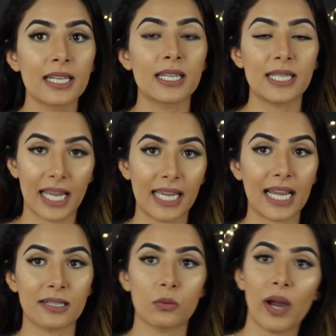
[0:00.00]
to
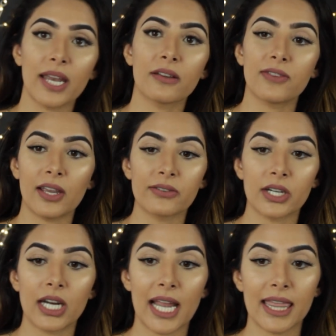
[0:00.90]
take as a wedding
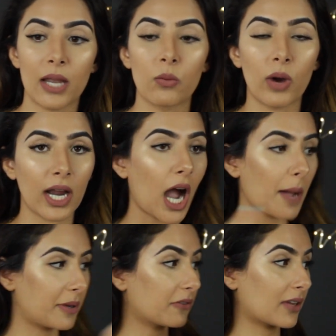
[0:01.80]
favor, and then 1
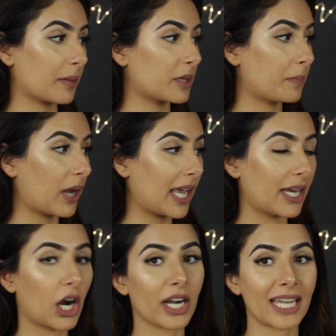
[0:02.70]
copy for them to put in
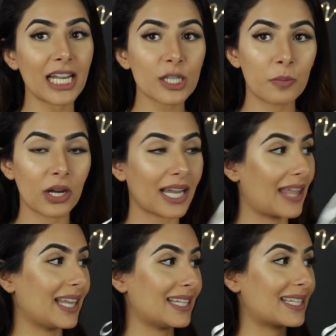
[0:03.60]
our guest book
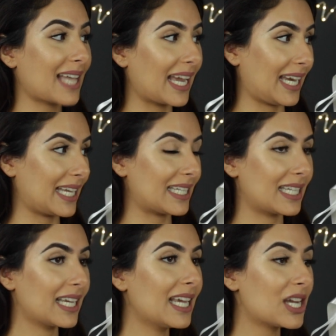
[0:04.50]
and then sign it.